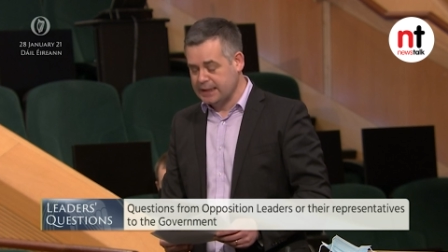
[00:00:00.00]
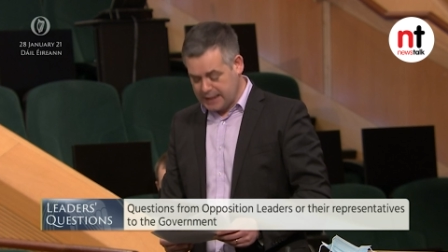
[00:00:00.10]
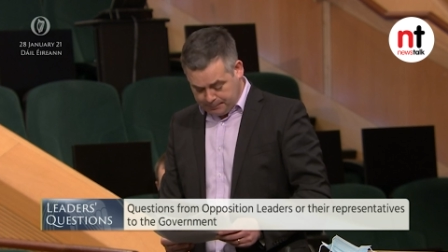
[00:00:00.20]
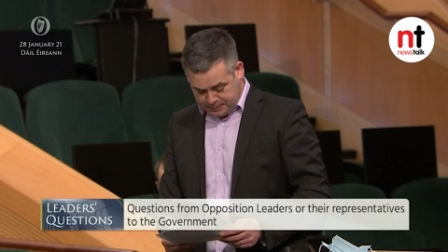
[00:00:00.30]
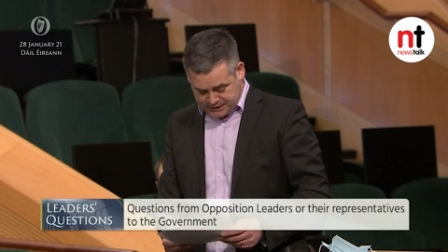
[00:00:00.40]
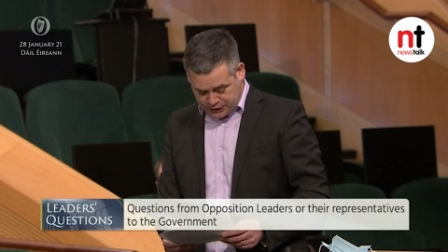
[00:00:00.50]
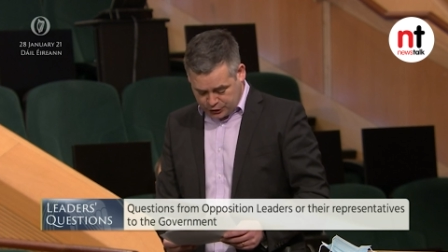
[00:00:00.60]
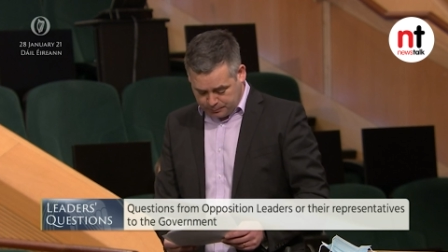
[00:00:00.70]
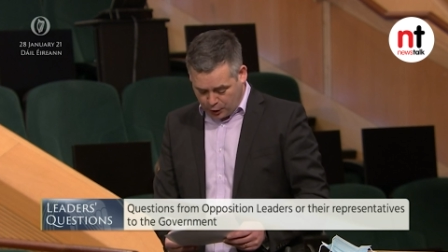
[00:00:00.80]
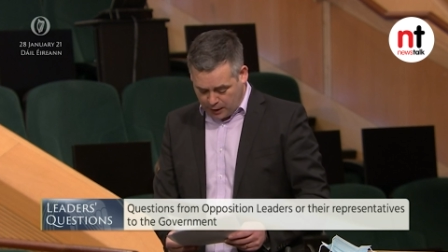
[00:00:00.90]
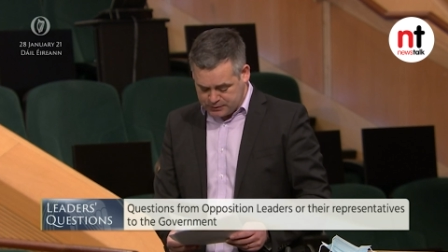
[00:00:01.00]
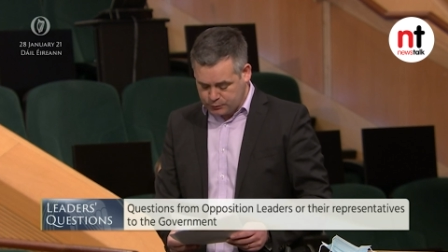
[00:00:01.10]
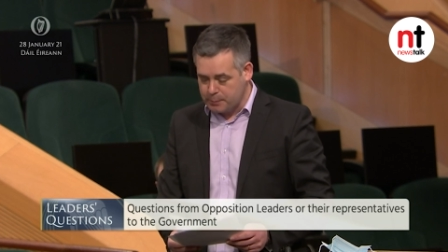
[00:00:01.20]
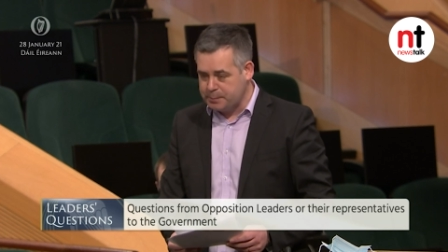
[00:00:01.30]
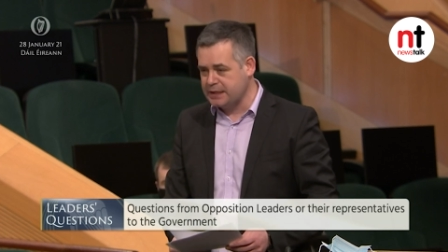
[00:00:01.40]
that position, promised
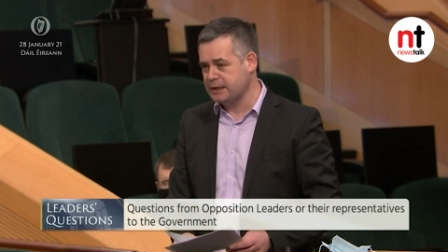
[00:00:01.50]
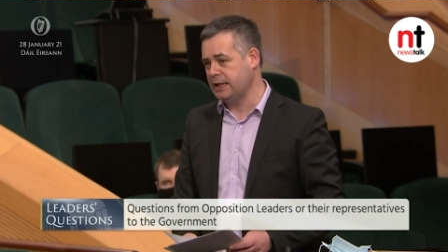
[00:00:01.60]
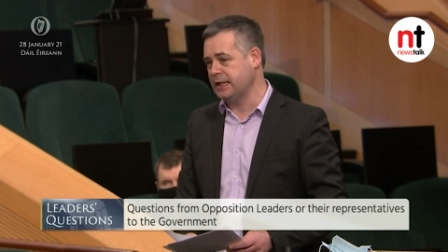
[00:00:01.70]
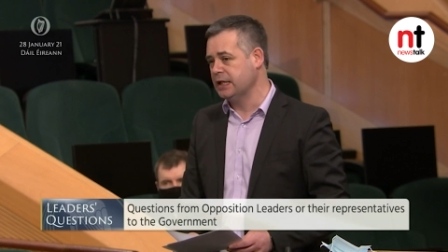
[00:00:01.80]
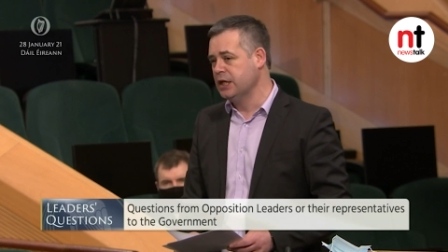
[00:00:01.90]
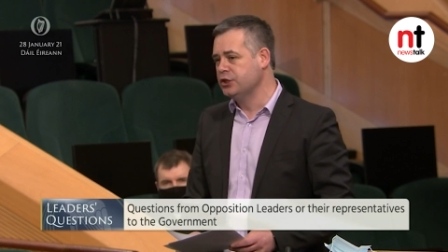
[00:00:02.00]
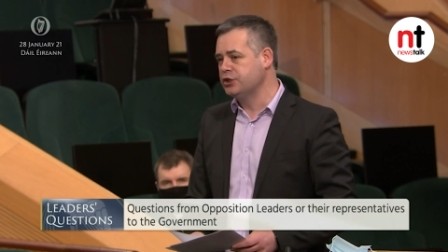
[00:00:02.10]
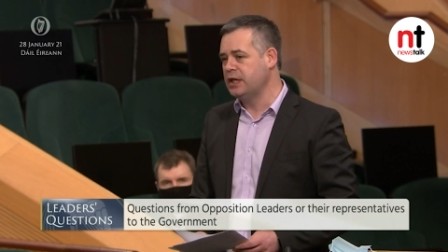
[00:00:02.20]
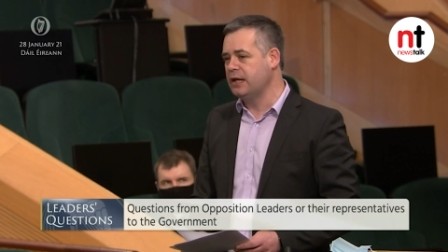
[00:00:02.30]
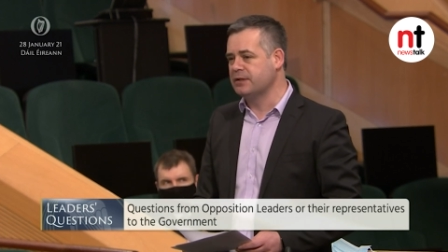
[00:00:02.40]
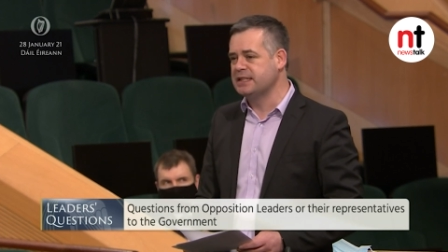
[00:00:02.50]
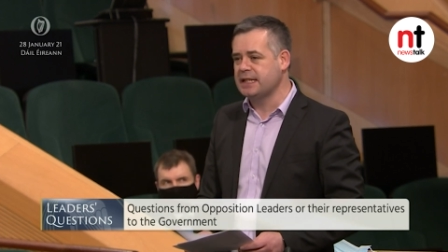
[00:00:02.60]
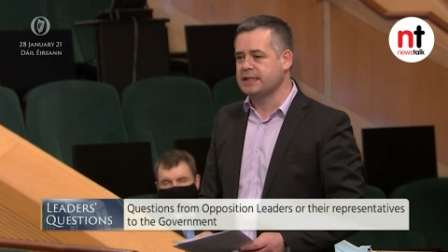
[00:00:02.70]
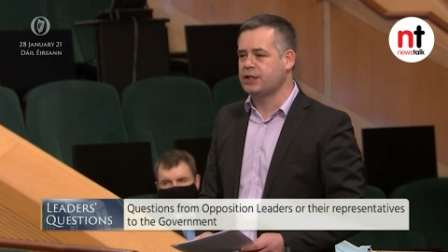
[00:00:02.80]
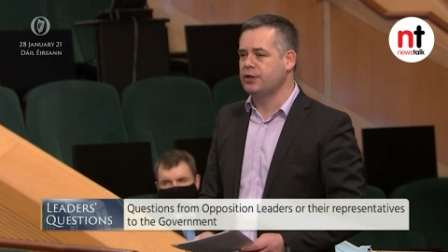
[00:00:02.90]
repeatedly to deliver
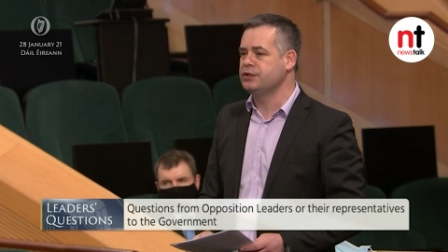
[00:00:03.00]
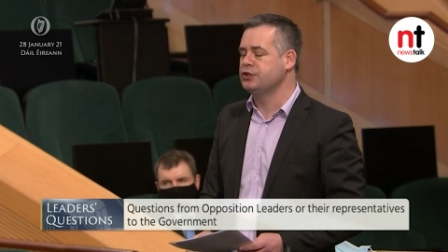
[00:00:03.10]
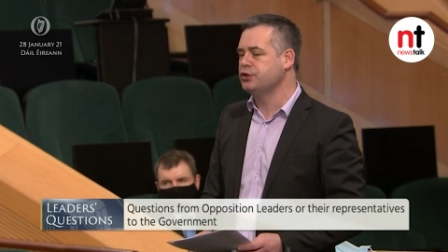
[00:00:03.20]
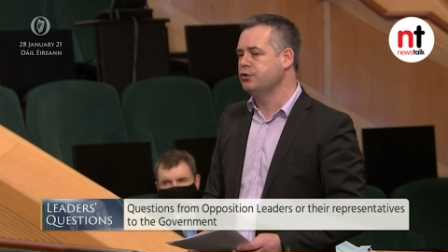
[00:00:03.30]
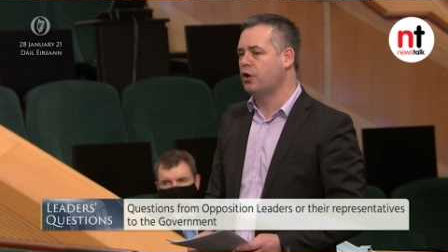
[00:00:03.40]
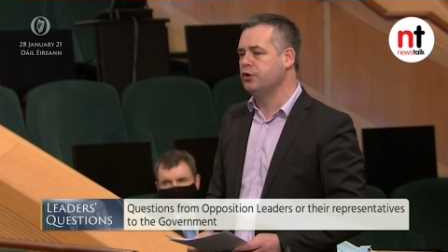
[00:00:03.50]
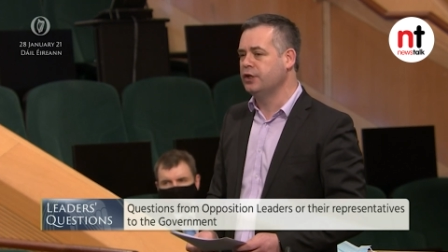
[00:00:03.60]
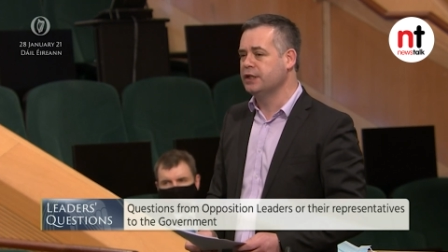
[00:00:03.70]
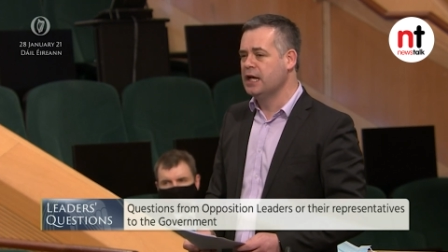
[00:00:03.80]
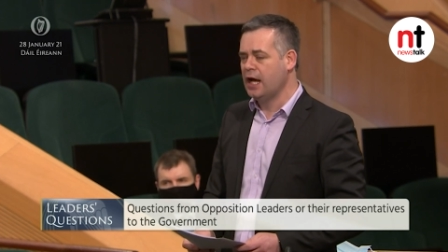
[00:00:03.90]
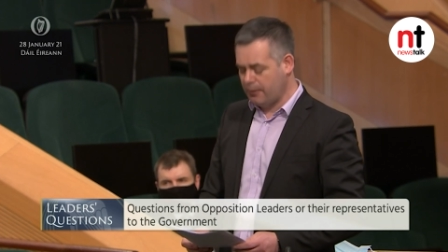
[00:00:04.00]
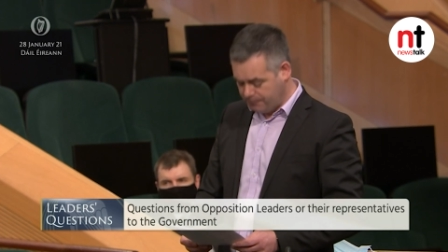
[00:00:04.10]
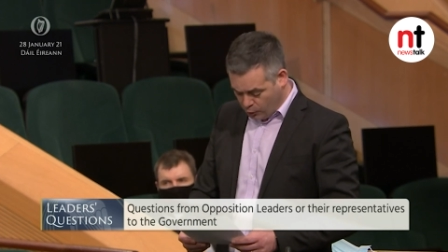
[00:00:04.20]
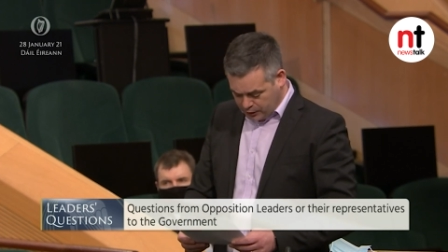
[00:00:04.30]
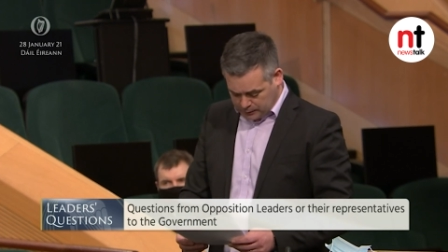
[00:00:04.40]
6,200
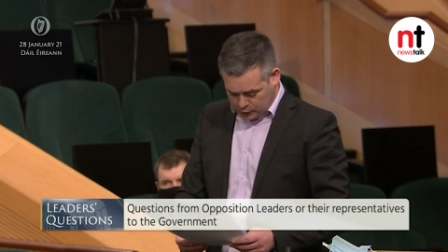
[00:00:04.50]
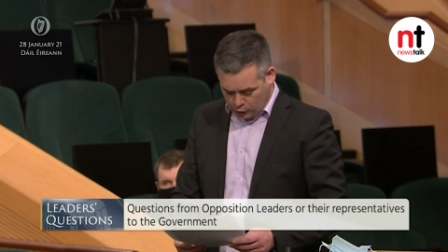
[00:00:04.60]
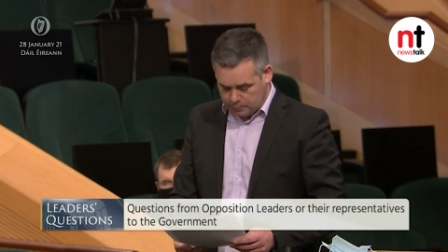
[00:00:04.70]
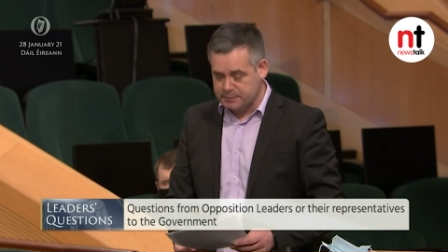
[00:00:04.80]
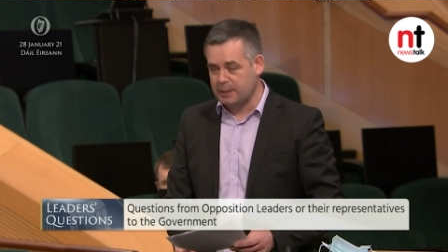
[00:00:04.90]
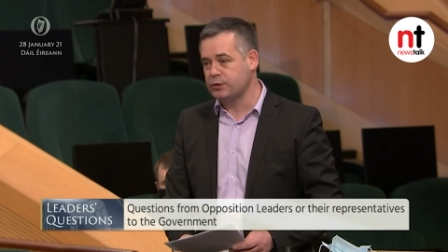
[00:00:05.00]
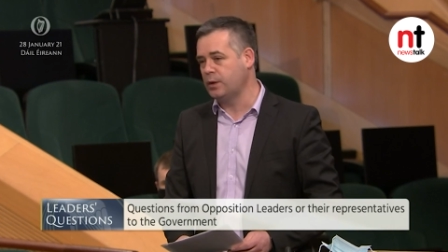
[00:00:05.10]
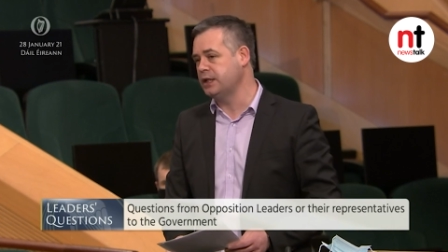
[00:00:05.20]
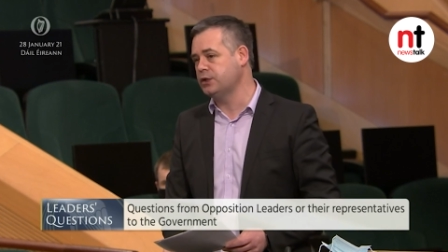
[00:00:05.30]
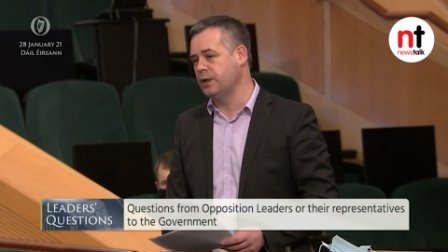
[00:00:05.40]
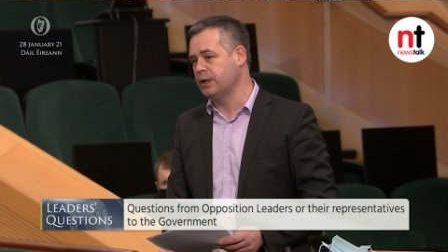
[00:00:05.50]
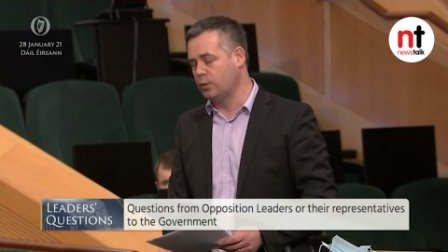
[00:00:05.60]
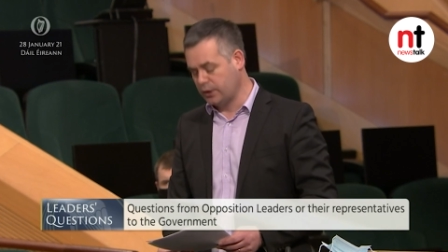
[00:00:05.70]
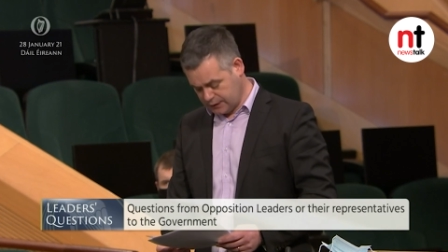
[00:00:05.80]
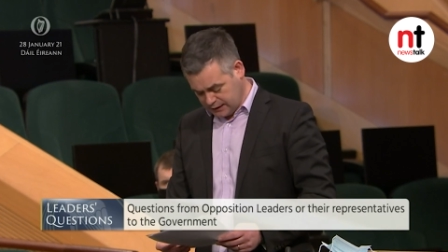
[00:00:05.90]
affordable homes by
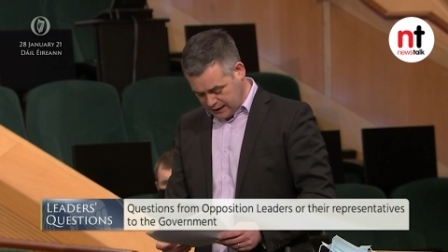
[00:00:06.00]
2021.